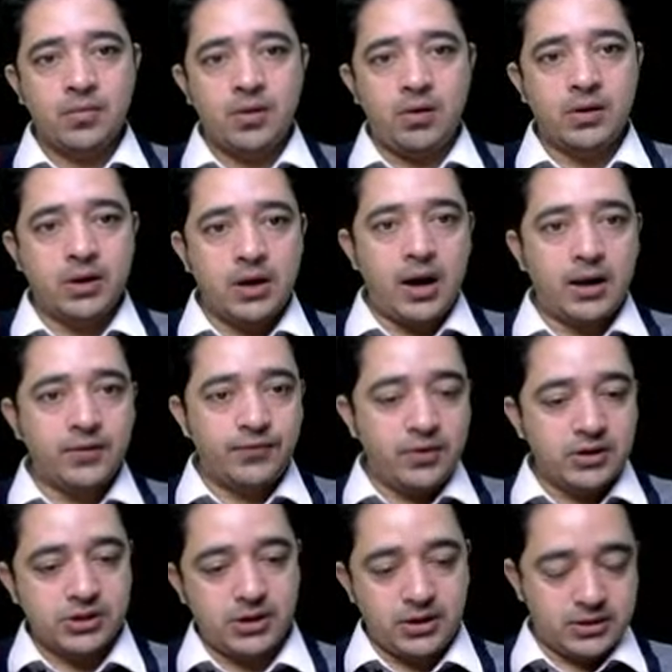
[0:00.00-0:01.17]
or kya
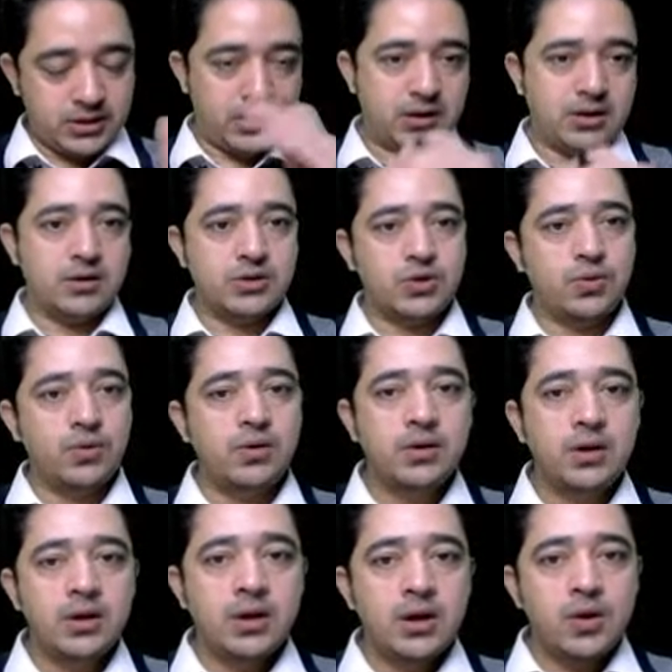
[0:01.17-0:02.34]
inflation is under control,
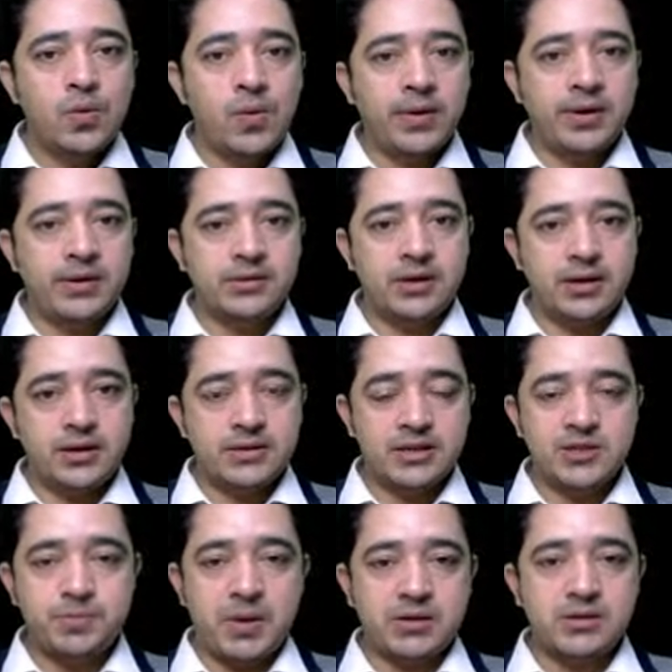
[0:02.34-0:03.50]
what is
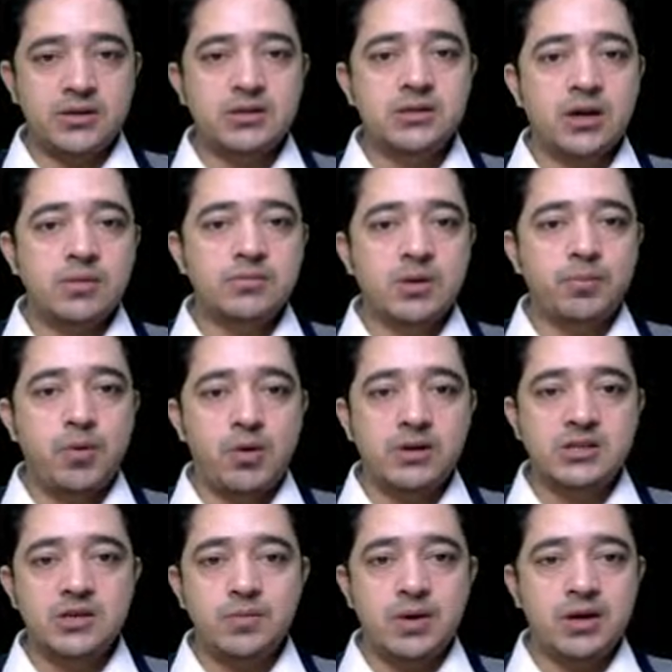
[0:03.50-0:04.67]
expected in terms of
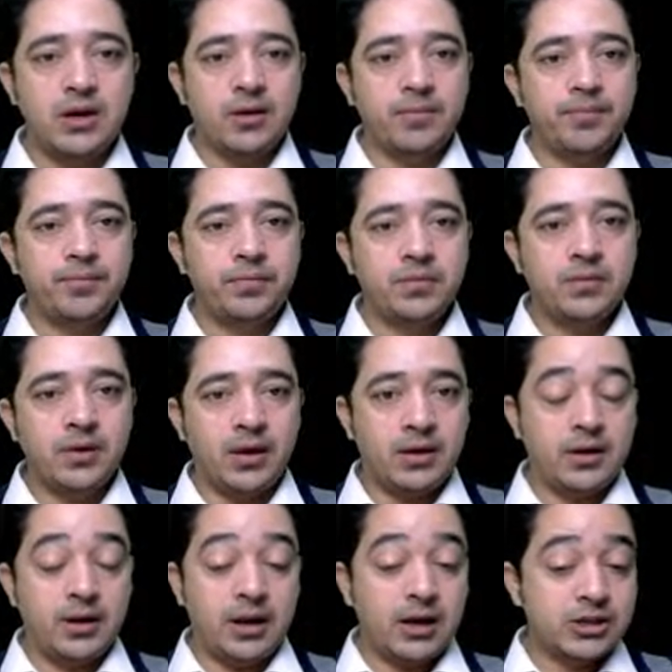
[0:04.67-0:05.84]
policy making in
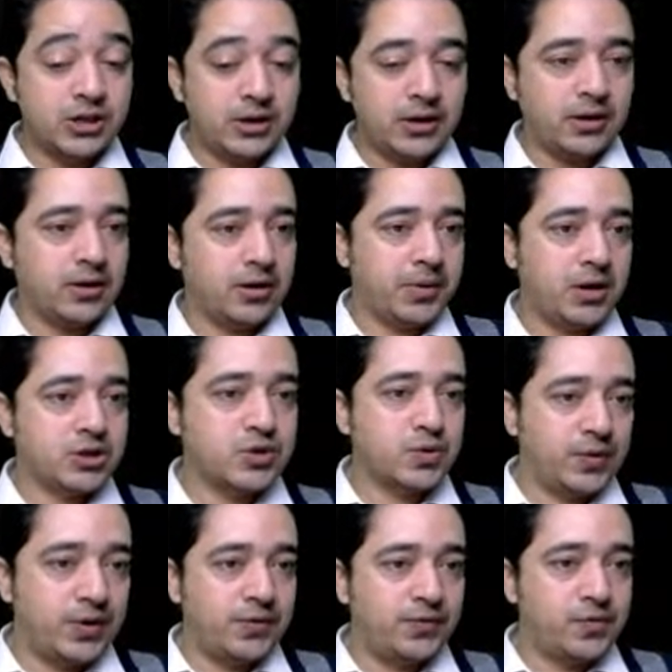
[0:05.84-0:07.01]
an election year, because
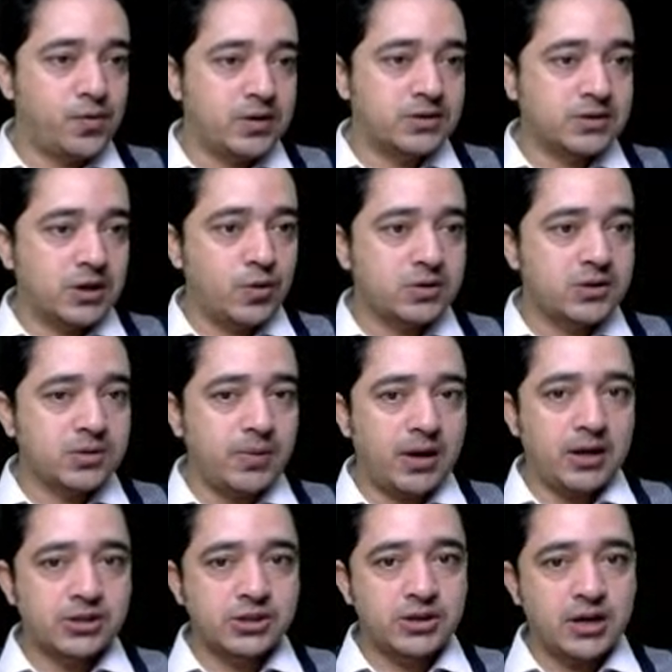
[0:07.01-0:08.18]
2024 is a Lok Sabha
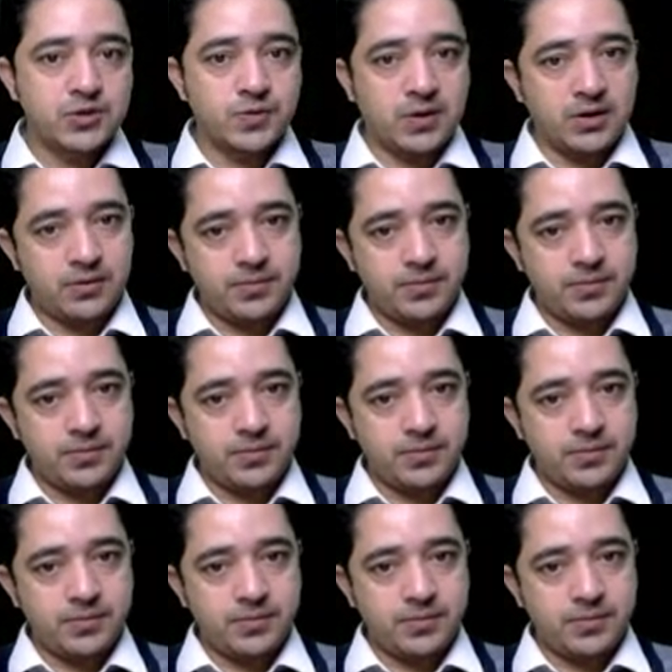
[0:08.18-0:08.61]
election as well.